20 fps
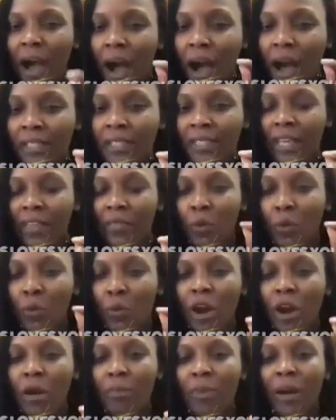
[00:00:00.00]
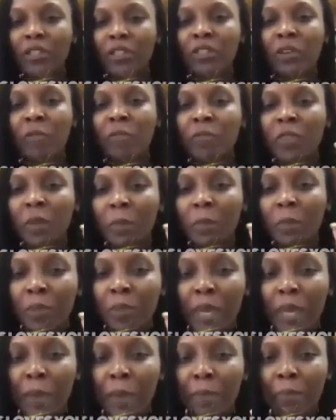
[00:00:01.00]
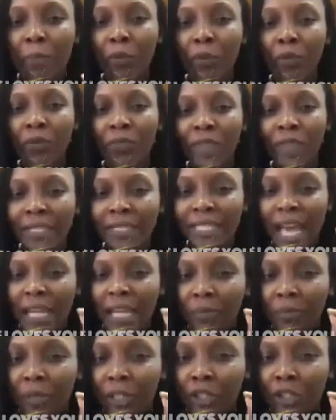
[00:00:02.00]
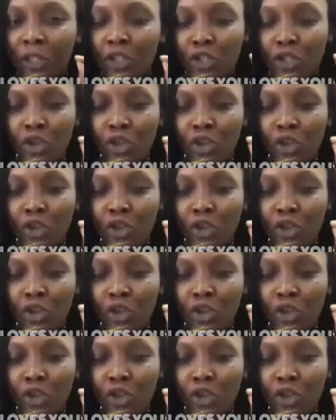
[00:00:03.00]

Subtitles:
asking the whereabouts of the people that had been shot.